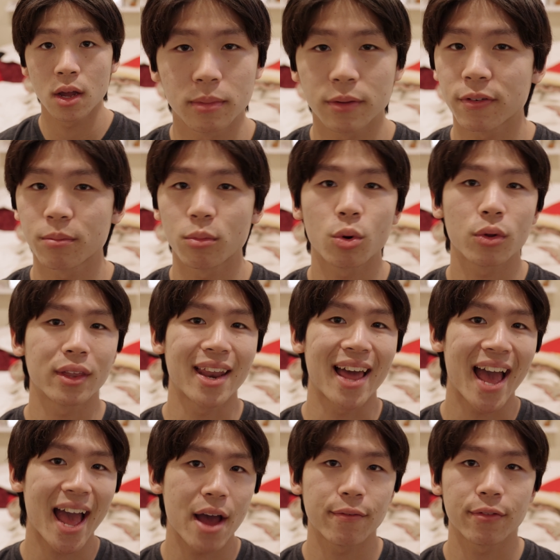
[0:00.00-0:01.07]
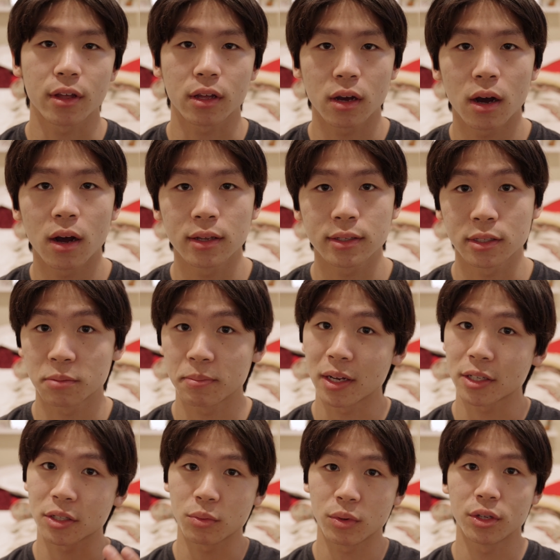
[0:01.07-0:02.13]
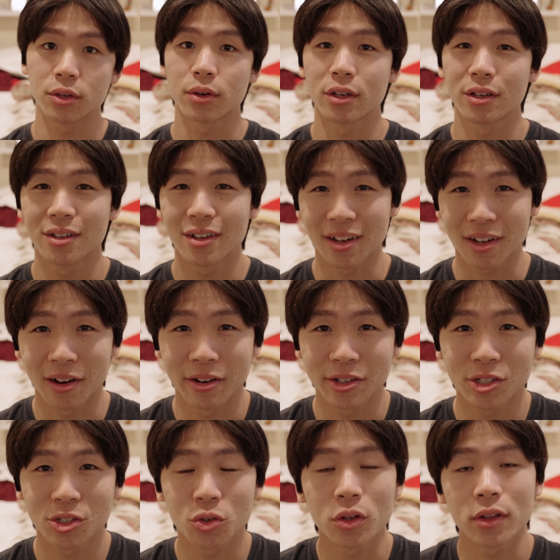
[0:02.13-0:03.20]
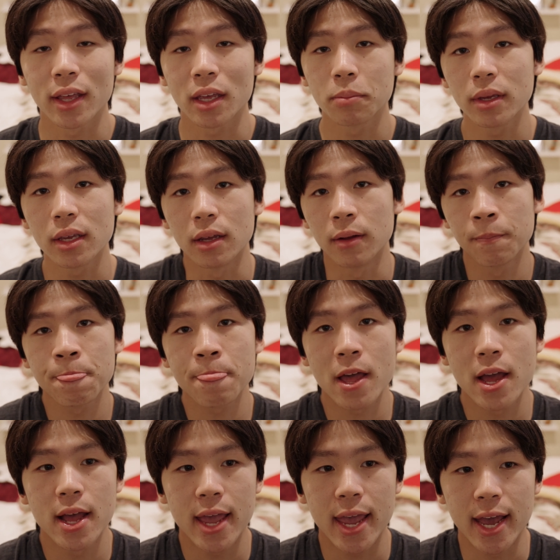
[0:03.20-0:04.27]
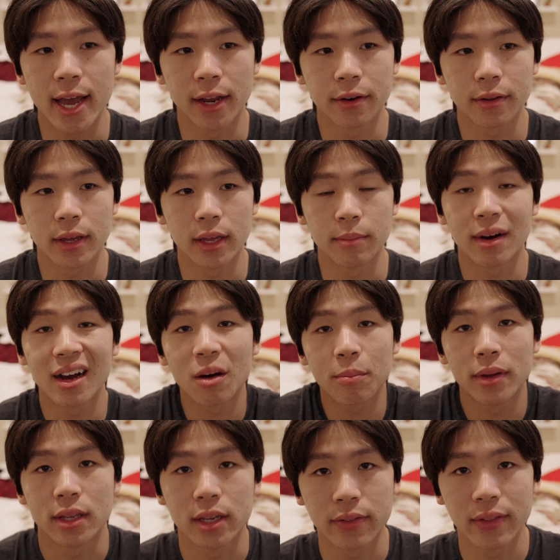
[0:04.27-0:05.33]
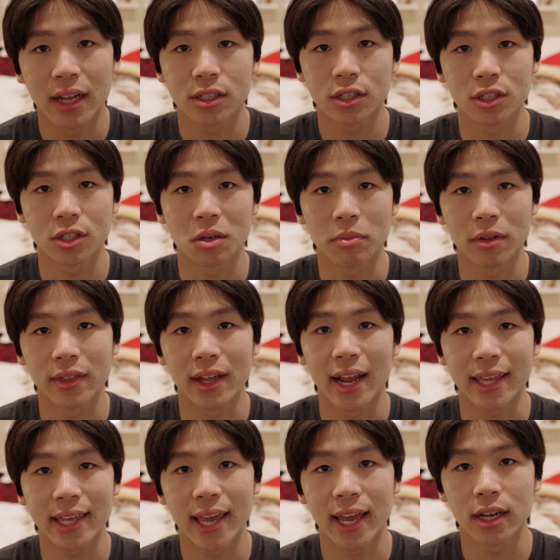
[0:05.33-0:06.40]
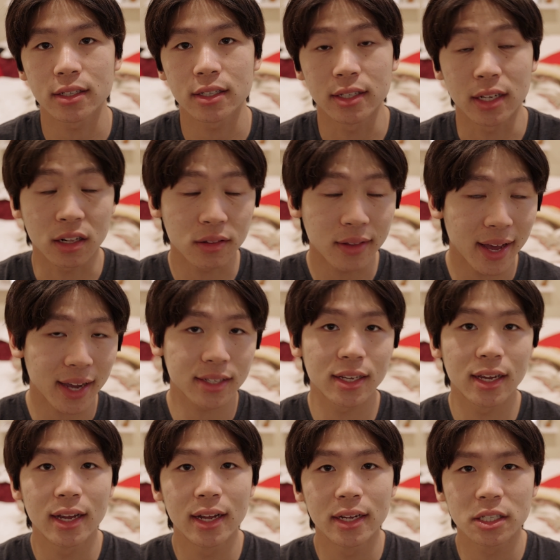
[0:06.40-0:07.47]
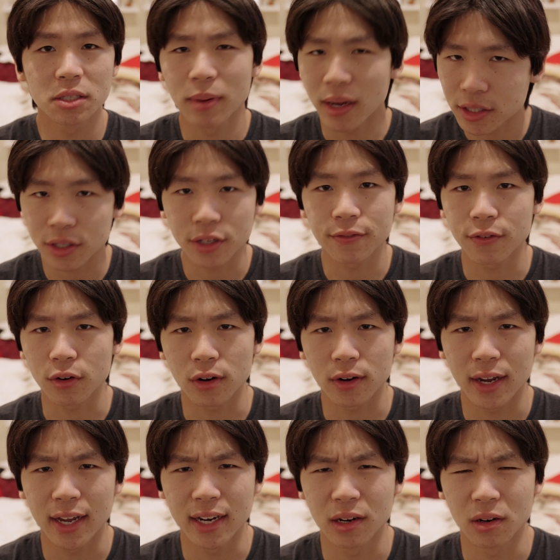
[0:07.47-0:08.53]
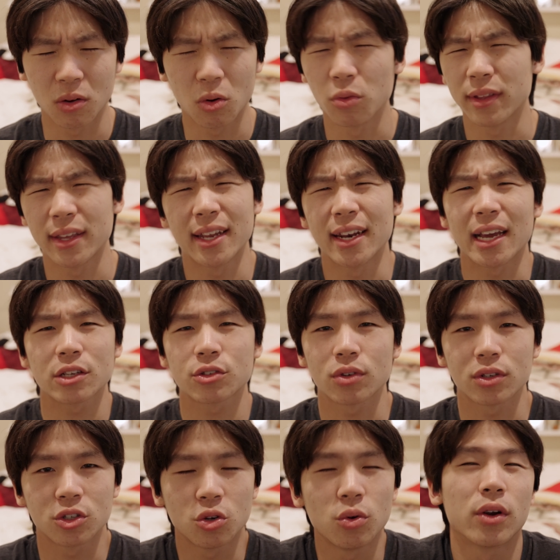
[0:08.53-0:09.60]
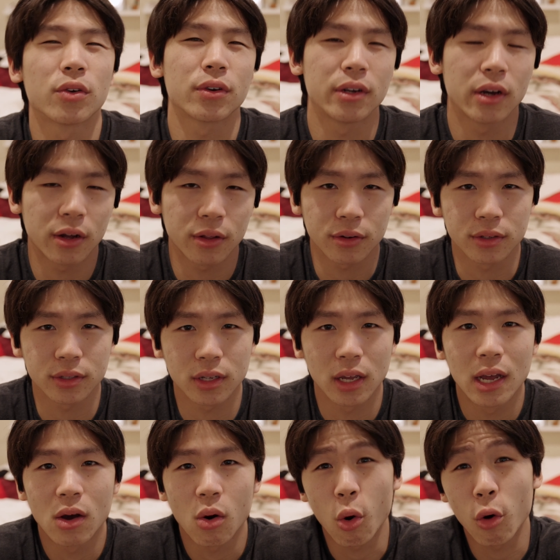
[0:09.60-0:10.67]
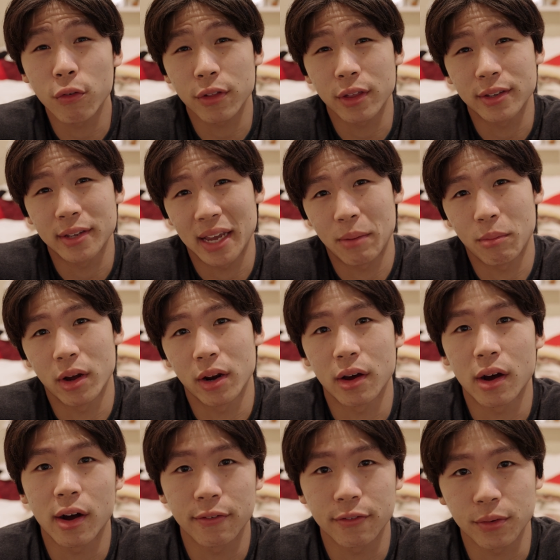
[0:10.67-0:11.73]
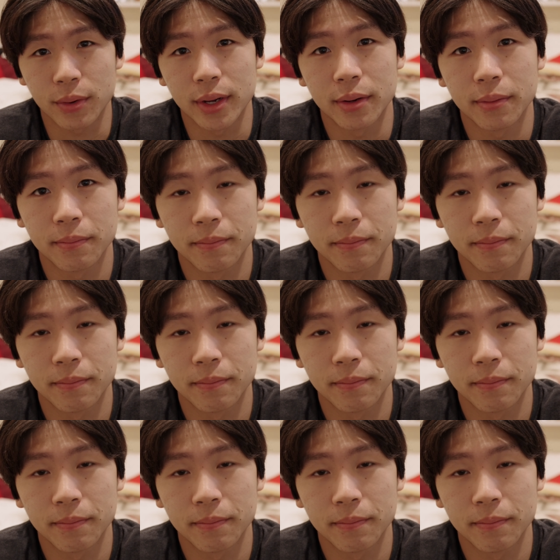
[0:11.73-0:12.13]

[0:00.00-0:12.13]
but for more than half the cost, especially when you're a college student like me. And in my opinion, that's just something that I can't neglect, especially for only an extra $200 over the Tamron offering.